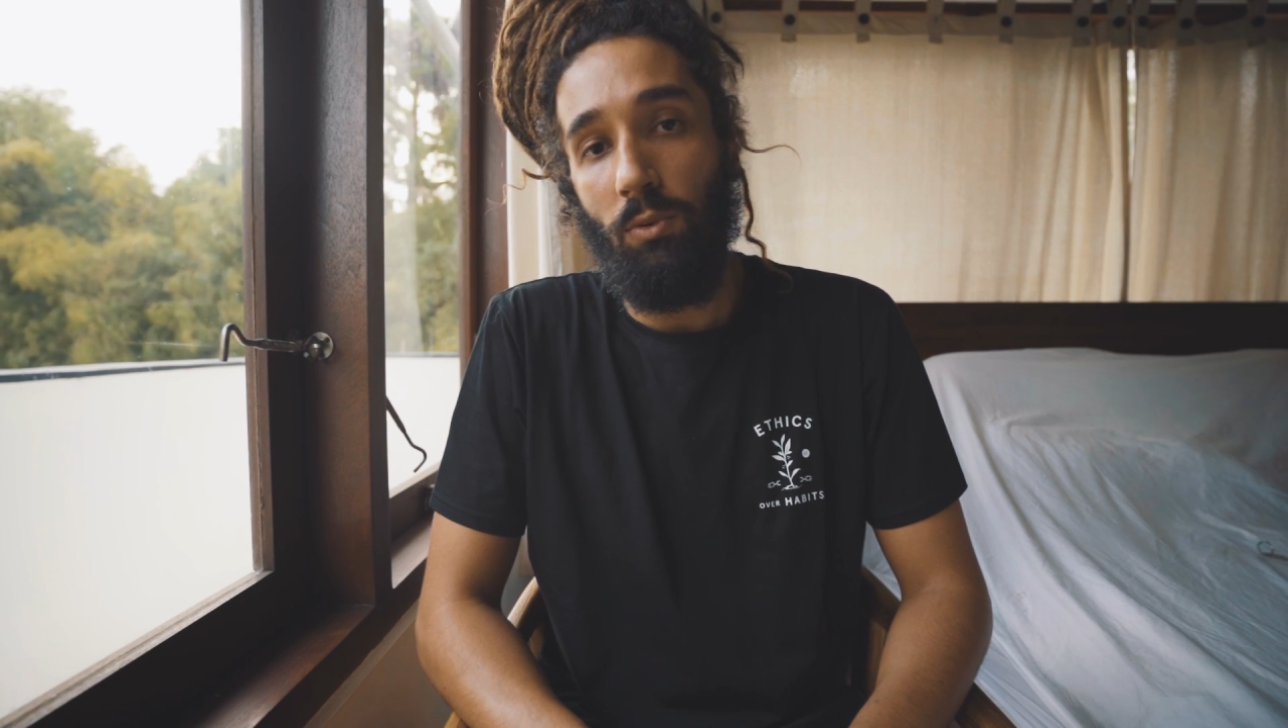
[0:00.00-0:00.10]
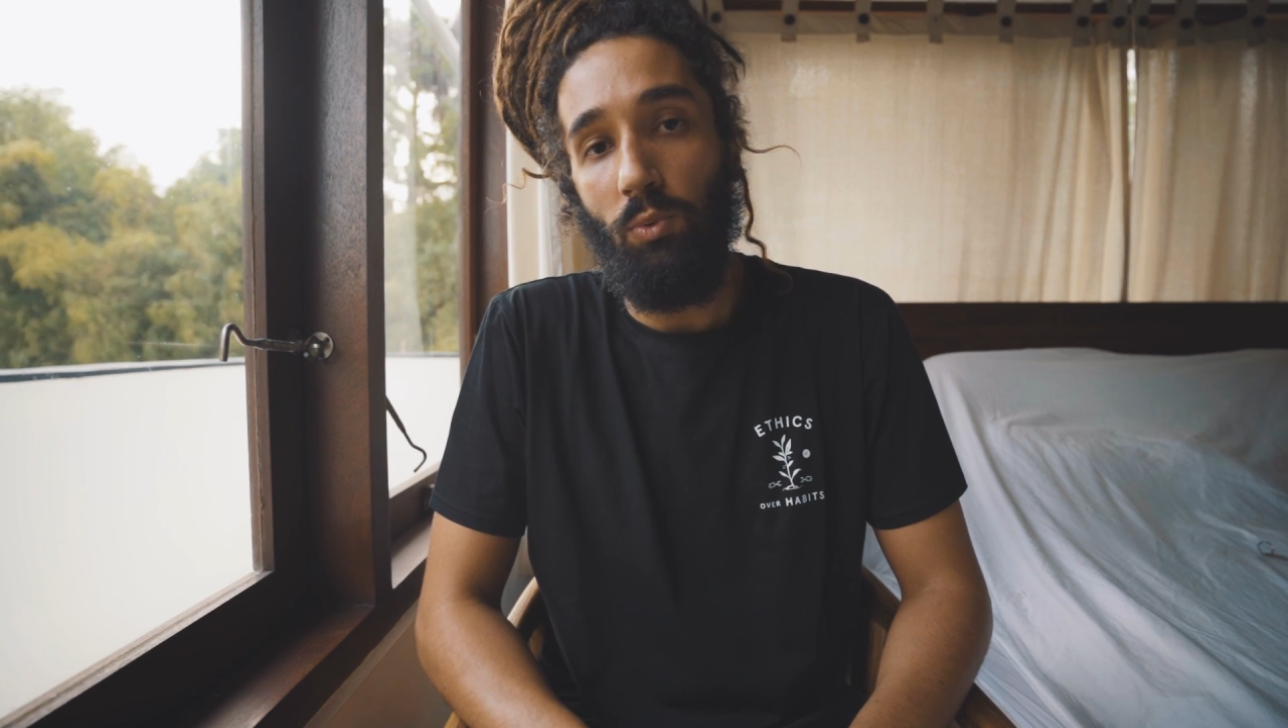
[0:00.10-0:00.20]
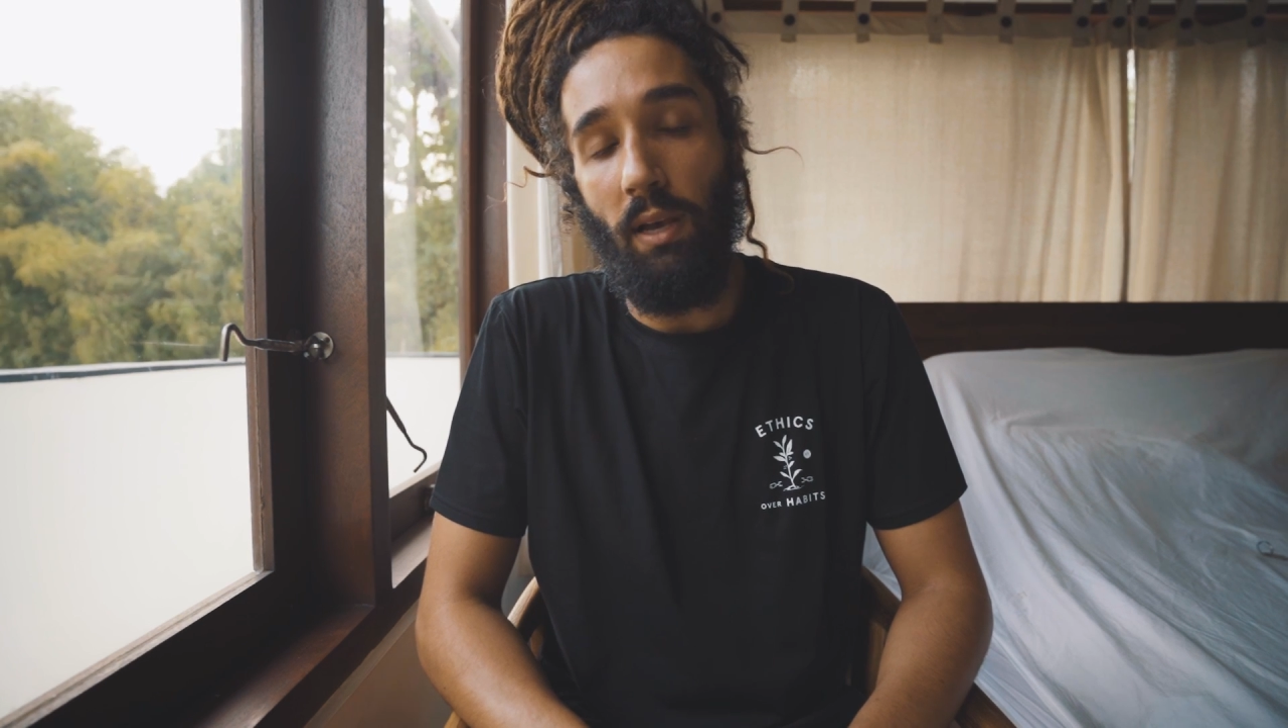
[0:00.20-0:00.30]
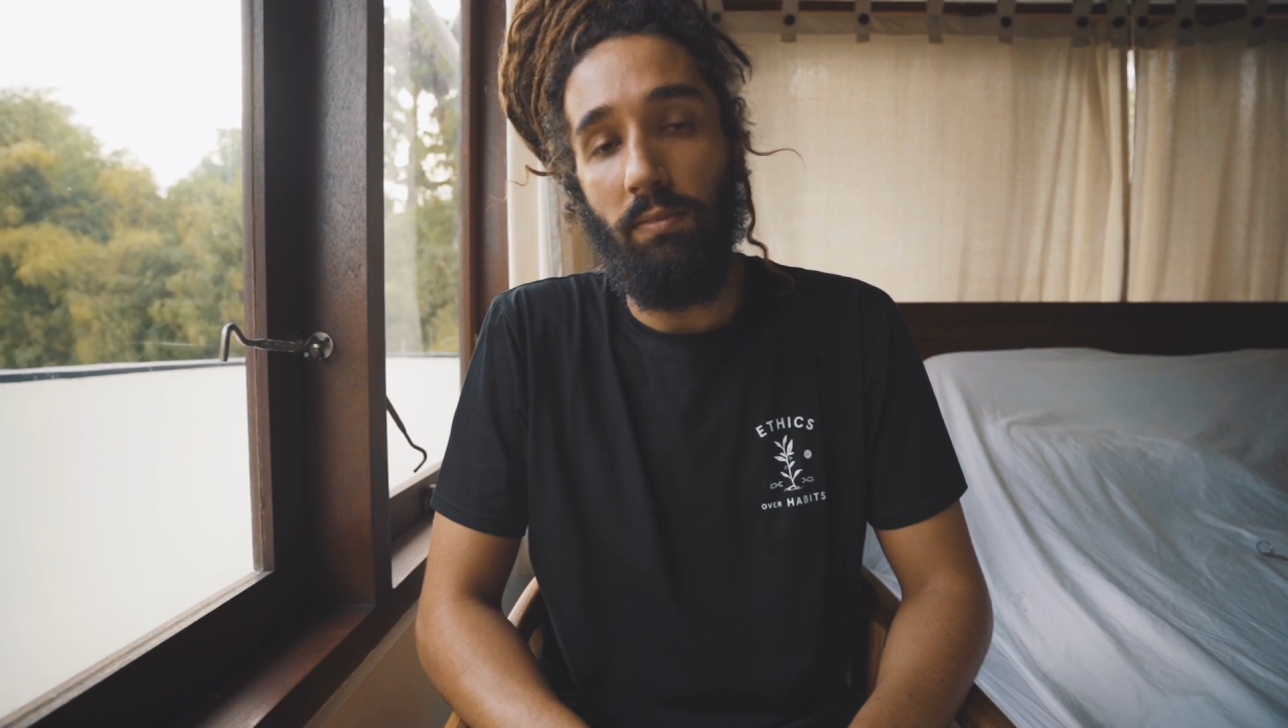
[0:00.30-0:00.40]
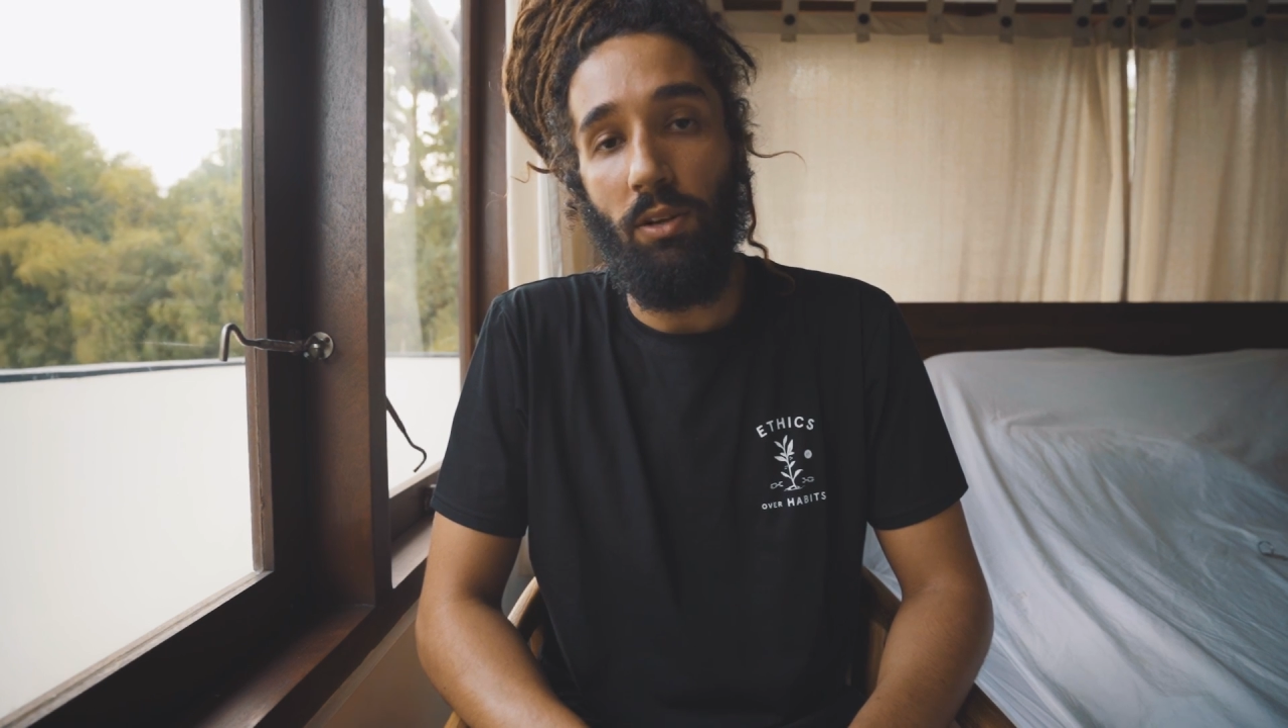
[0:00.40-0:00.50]

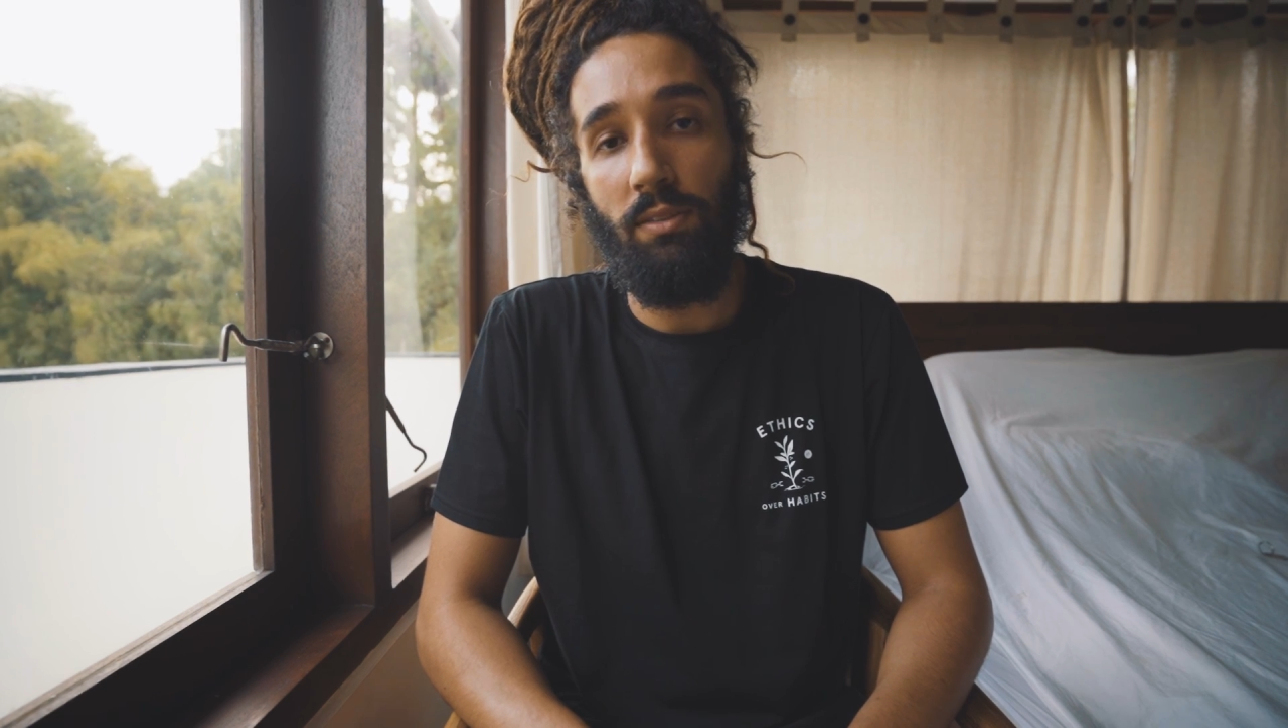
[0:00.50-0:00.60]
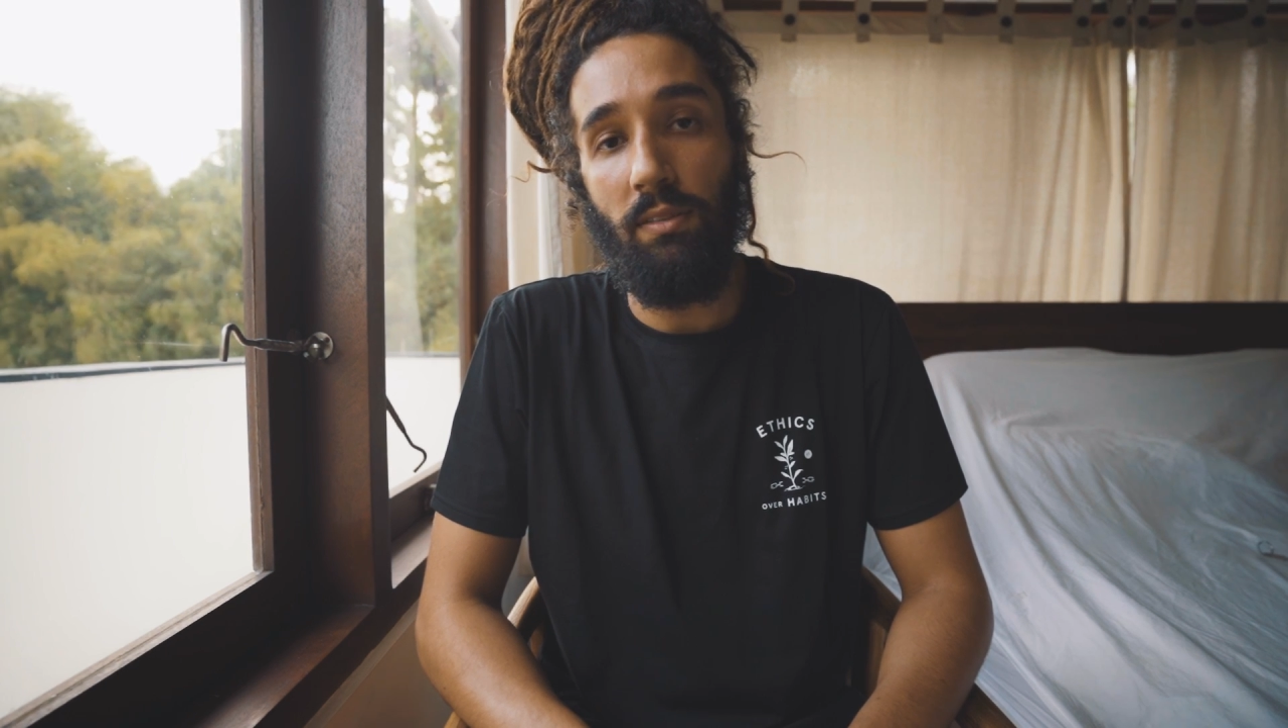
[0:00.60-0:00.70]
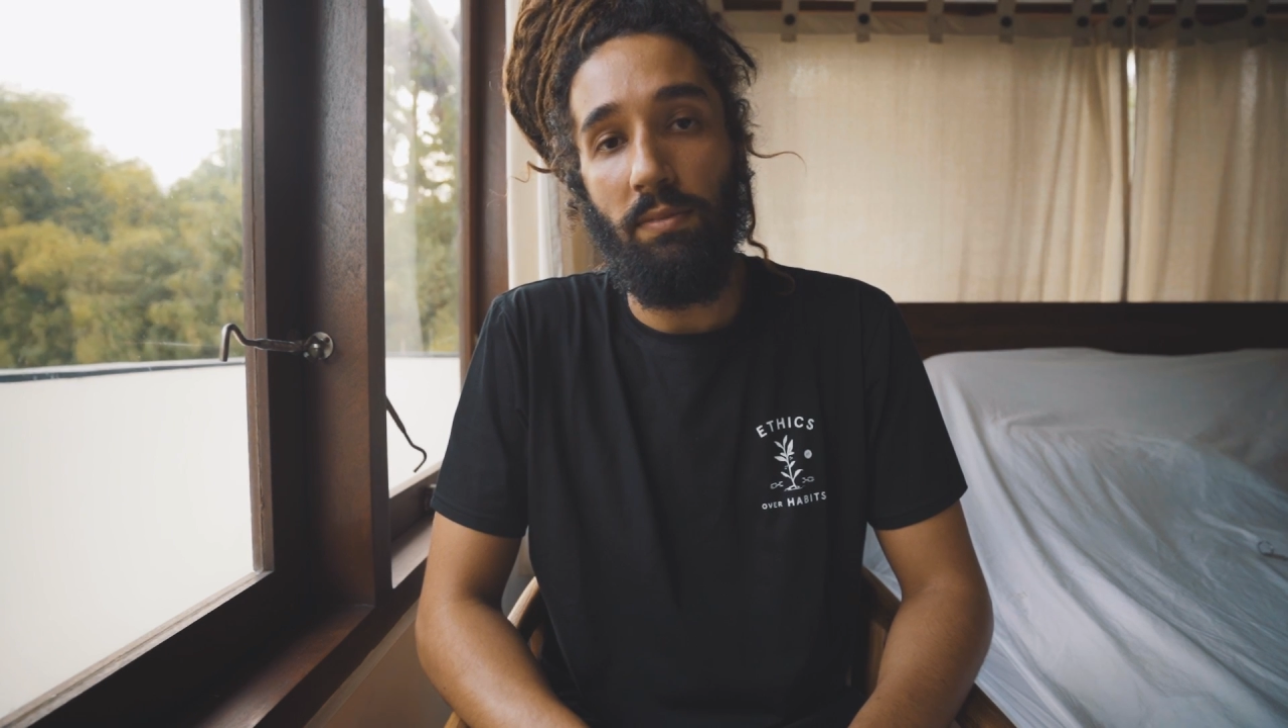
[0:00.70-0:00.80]
We have lost